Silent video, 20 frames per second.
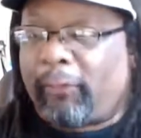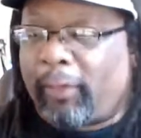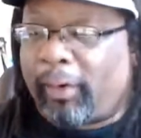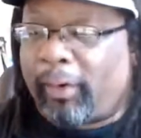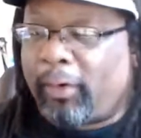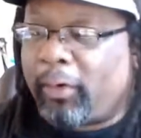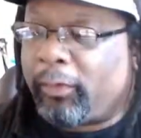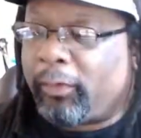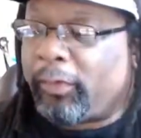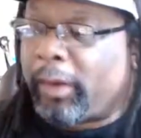I
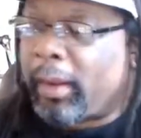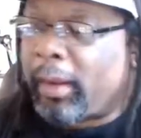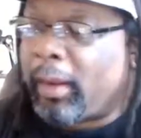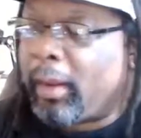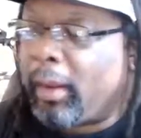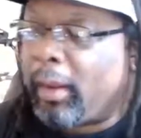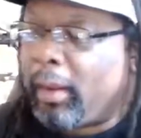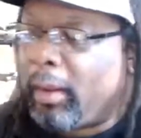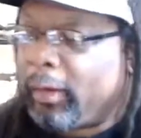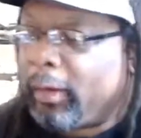know that
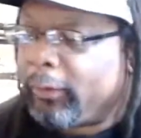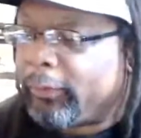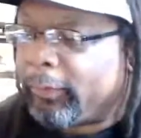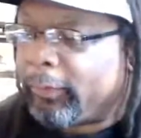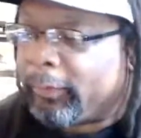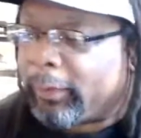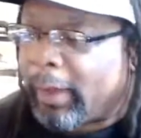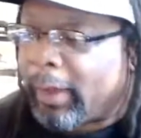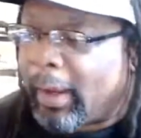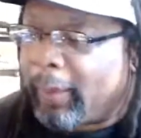
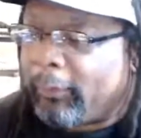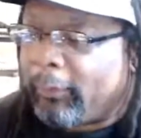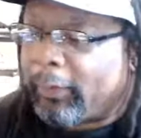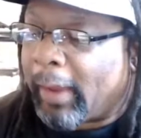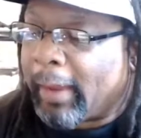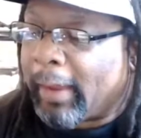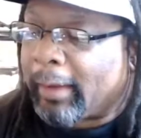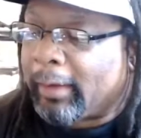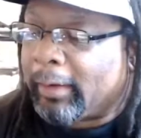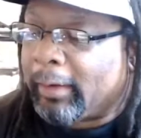sometimes
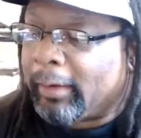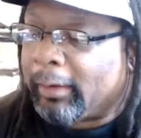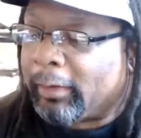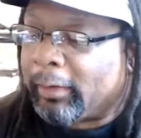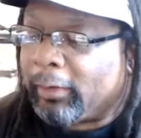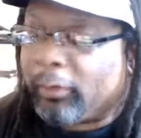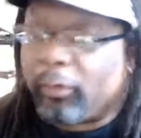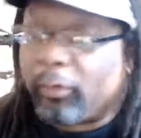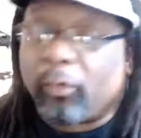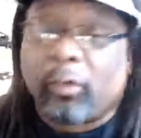I can get a
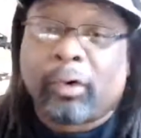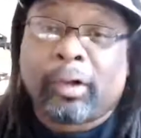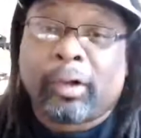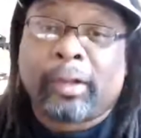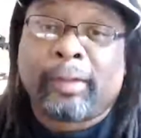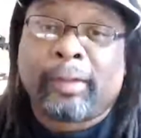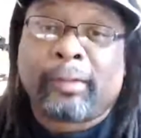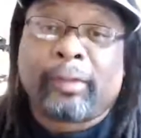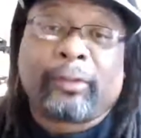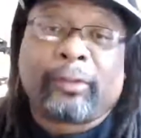little
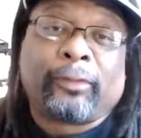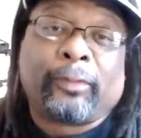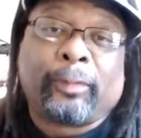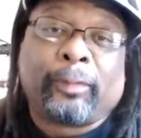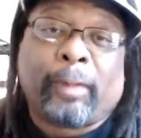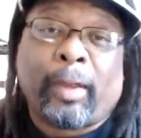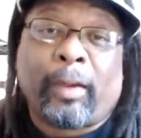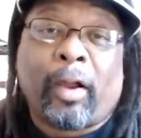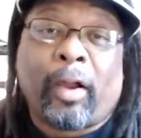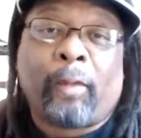wordy. It's
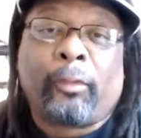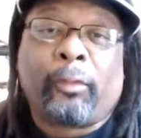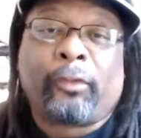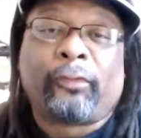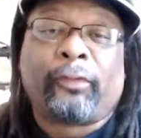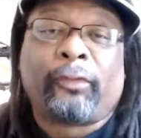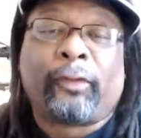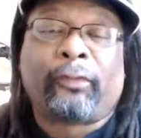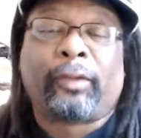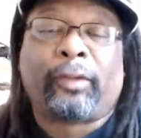about almost
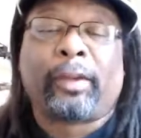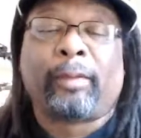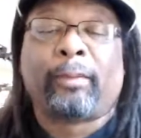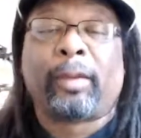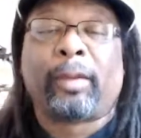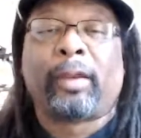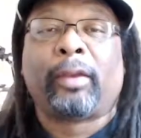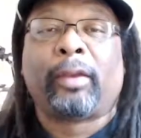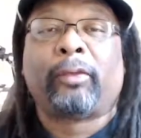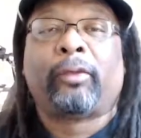15
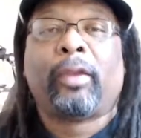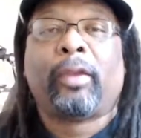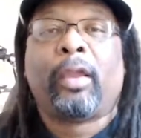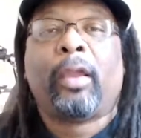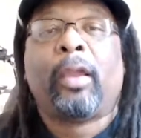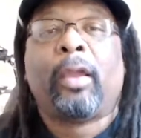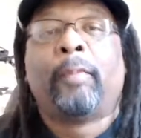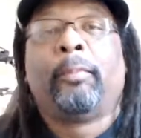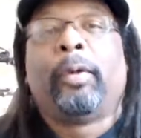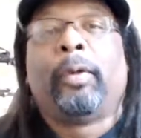minutes.
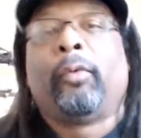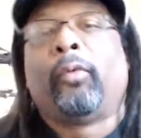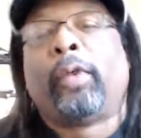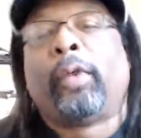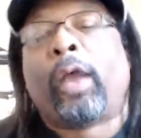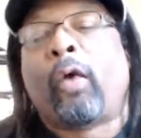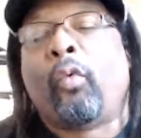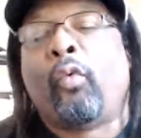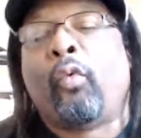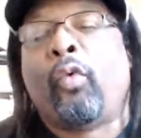But what
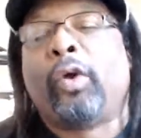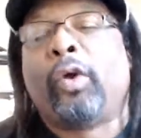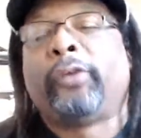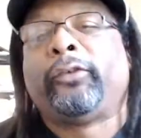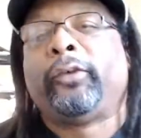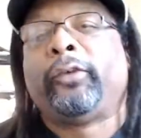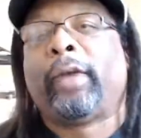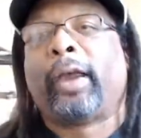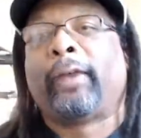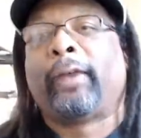I want
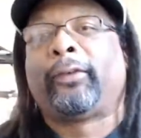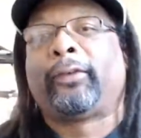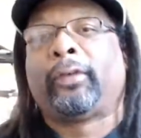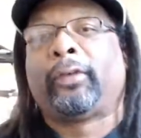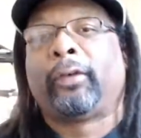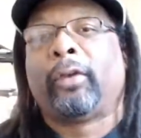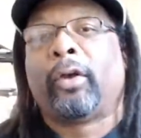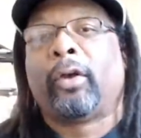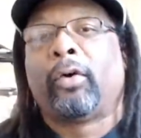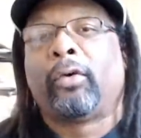you guys to
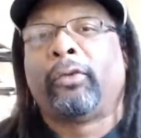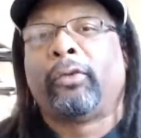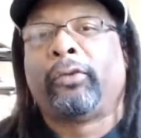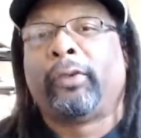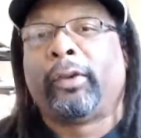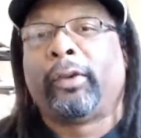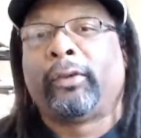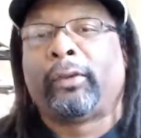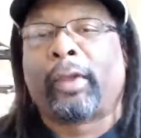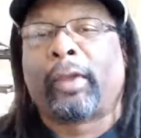know is
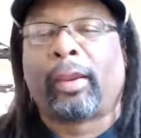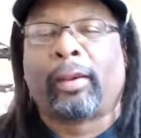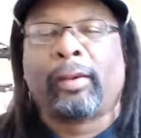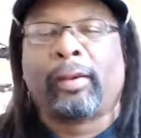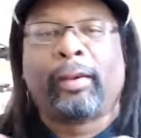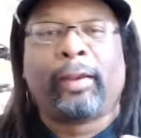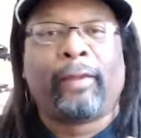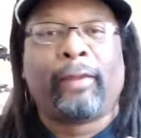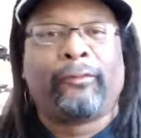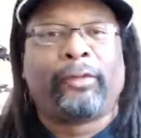this. I
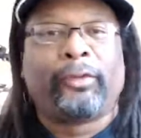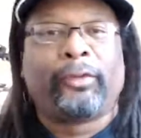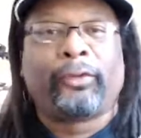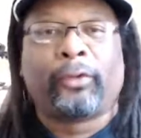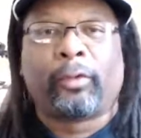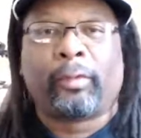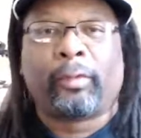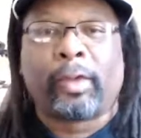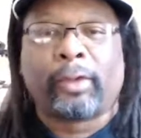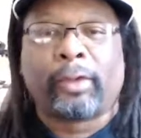love you
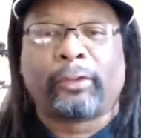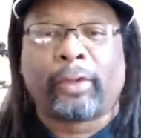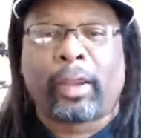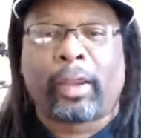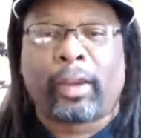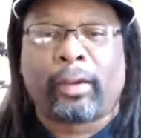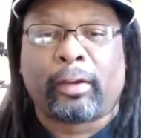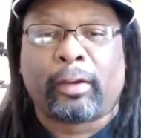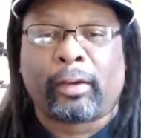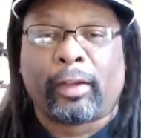so much,
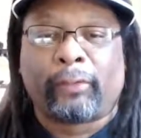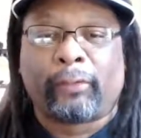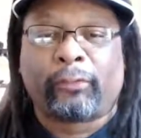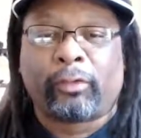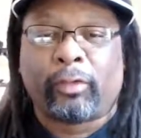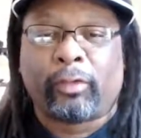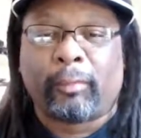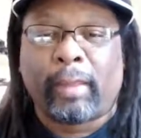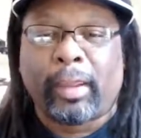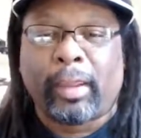and Aleph
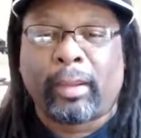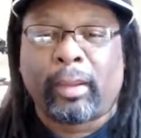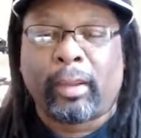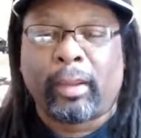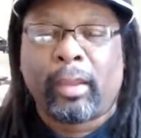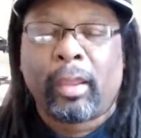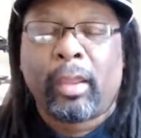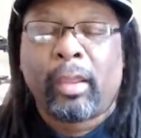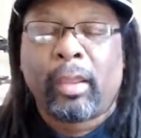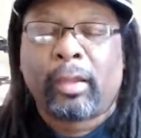to Omega
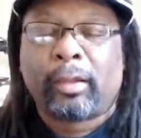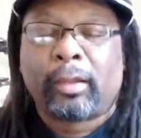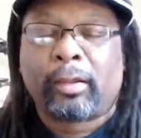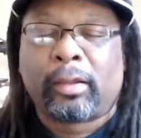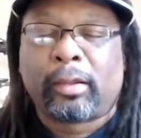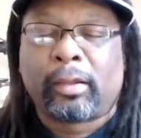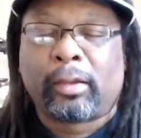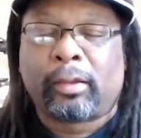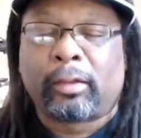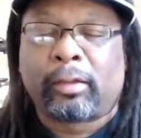
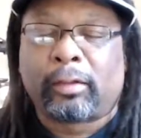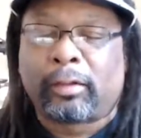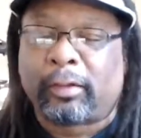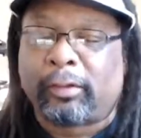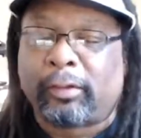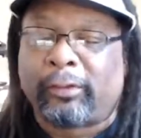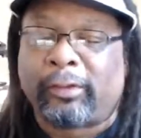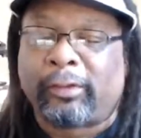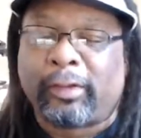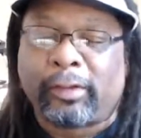
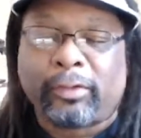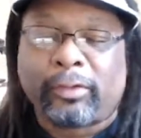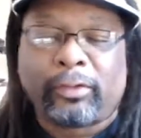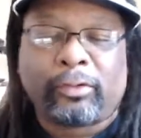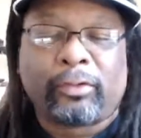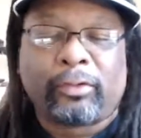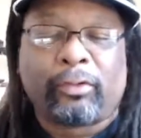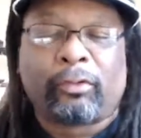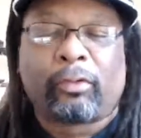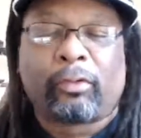continue
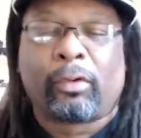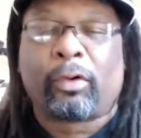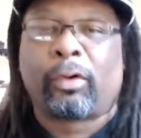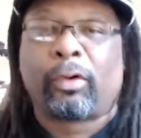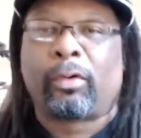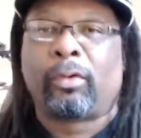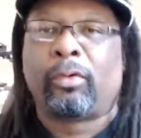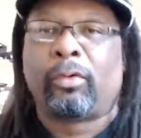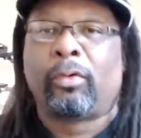to grow.